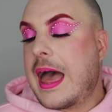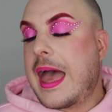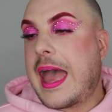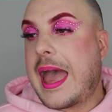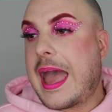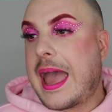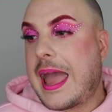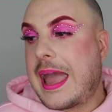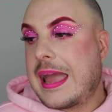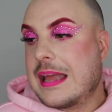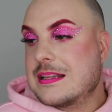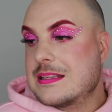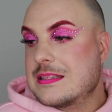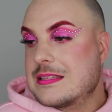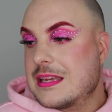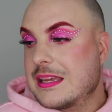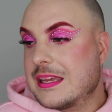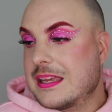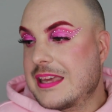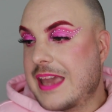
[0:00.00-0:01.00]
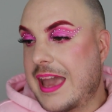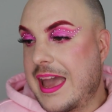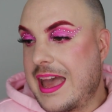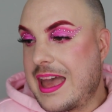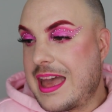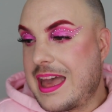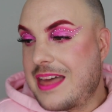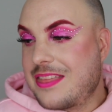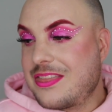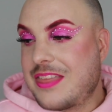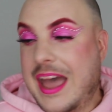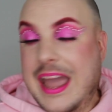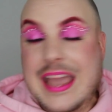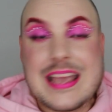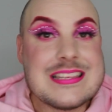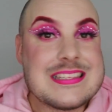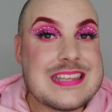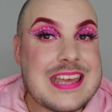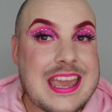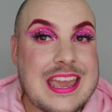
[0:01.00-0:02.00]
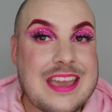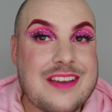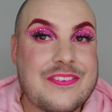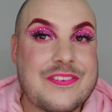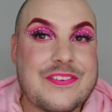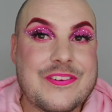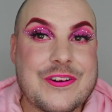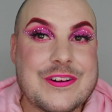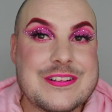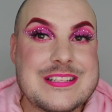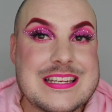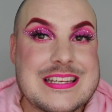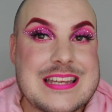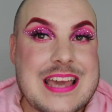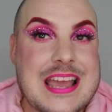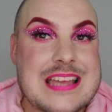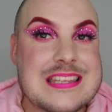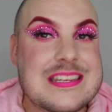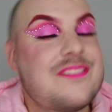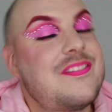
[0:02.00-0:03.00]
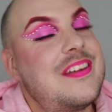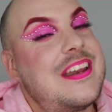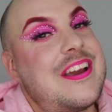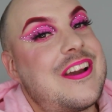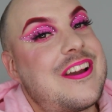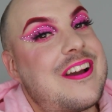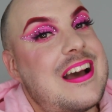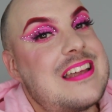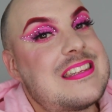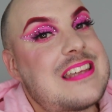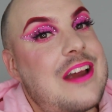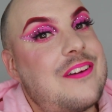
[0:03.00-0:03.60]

And yeah, that is it for today's video, guys.